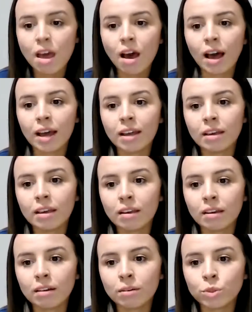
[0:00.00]

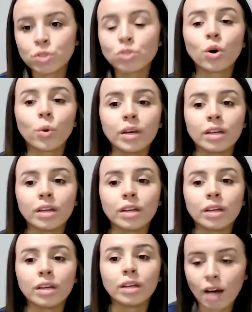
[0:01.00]
I was going
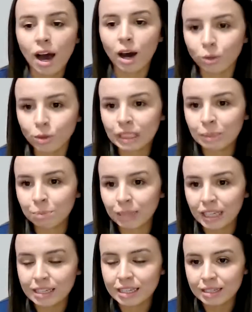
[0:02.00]
out in
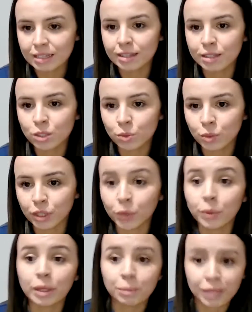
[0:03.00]
places where
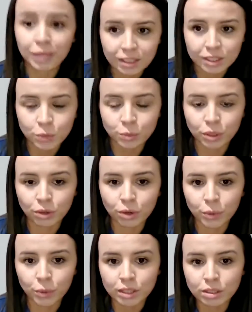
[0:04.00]
no Albanians were
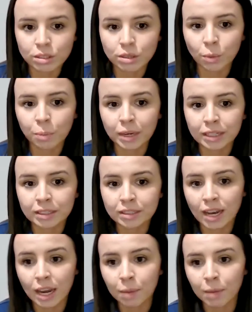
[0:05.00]
going. So by the
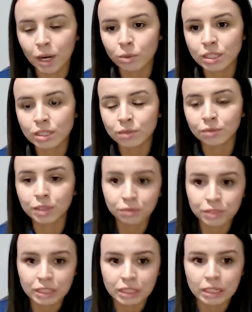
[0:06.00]
time I was
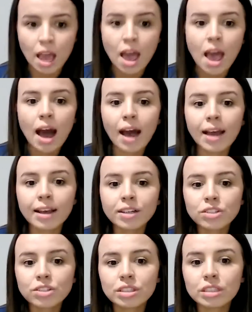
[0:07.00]
15, I
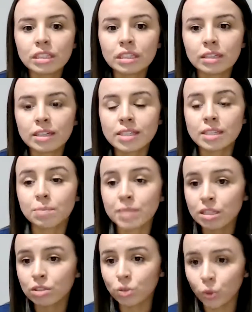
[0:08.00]
actually, as a
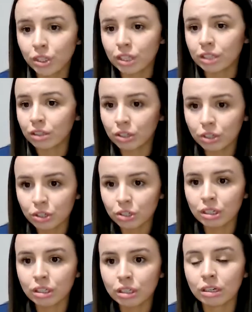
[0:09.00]
Macedonian
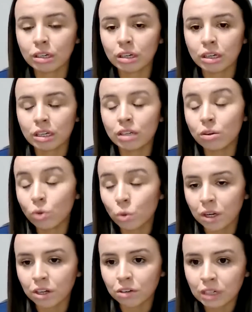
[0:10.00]
girl in
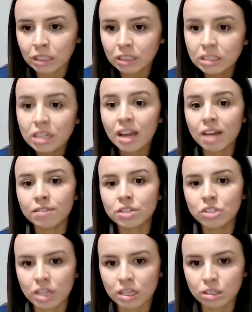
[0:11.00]
Kumanovo, I didn't have a
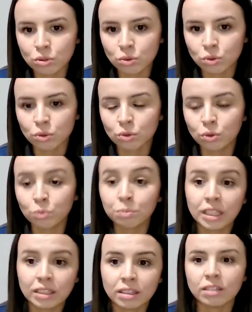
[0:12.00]
chance to
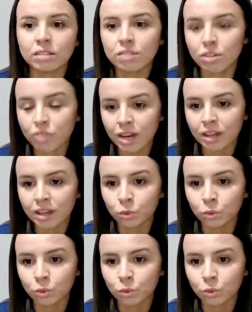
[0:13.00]
meet and interact